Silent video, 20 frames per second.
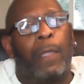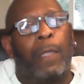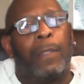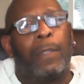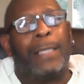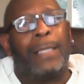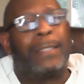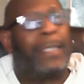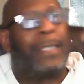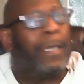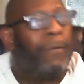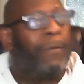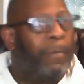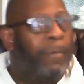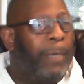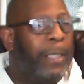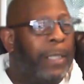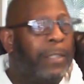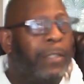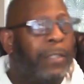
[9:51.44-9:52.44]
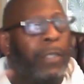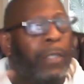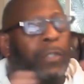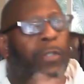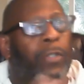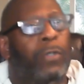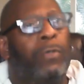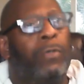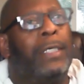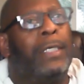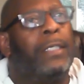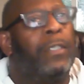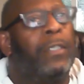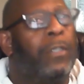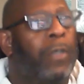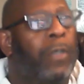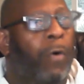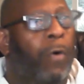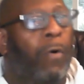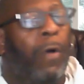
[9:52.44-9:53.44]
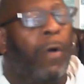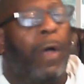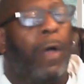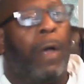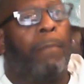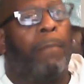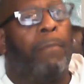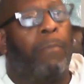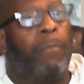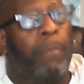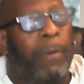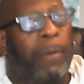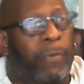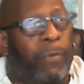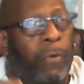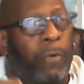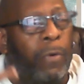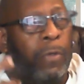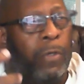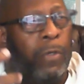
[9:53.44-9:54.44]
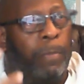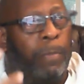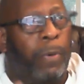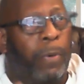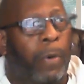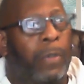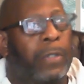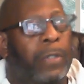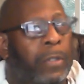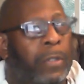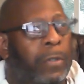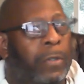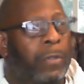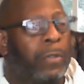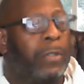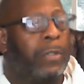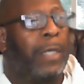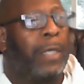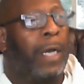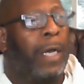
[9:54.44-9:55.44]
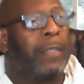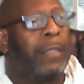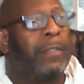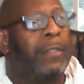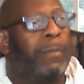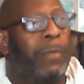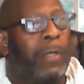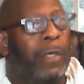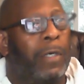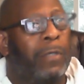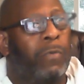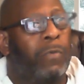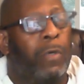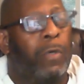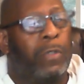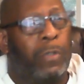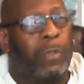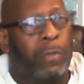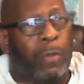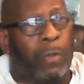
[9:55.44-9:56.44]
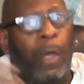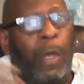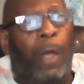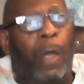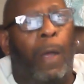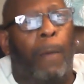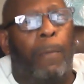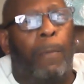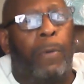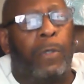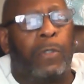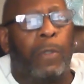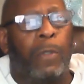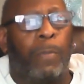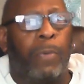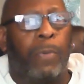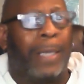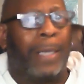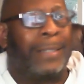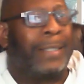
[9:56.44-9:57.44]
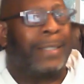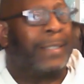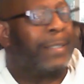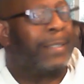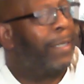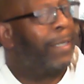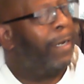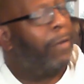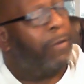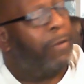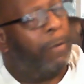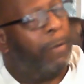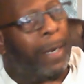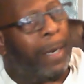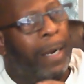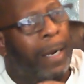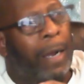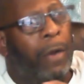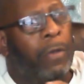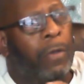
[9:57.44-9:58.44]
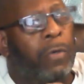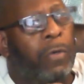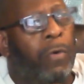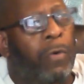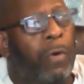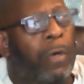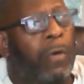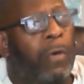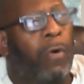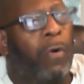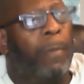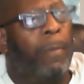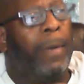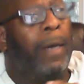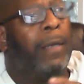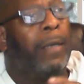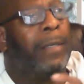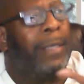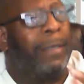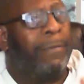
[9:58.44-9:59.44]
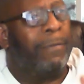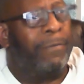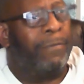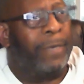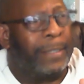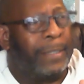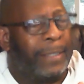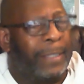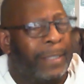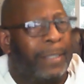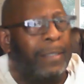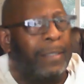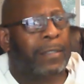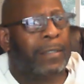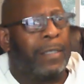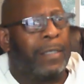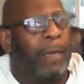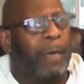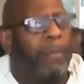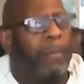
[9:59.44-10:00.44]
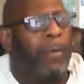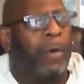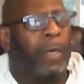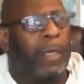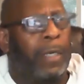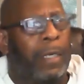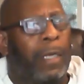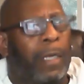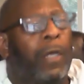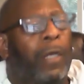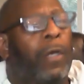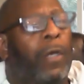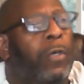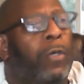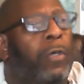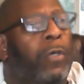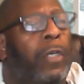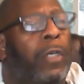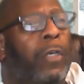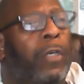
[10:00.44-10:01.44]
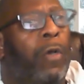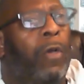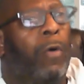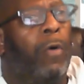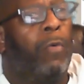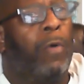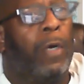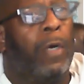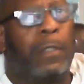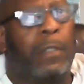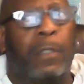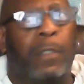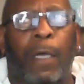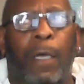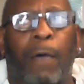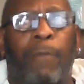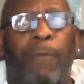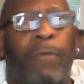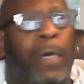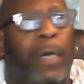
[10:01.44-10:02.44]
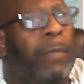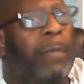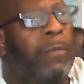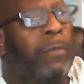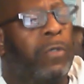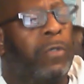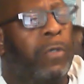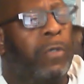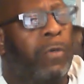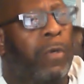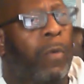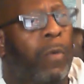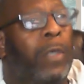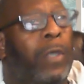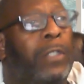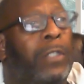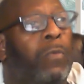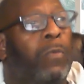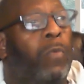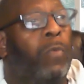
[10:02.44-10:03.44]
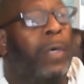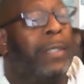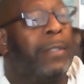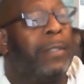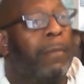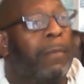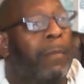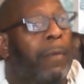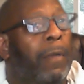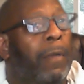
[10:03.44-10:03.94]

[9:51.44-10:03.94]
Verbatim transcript: that's information that you need to know before you purchase your stocks because once you put your process together about how you're going to go about investing in the stock market you need to know what's available to you what what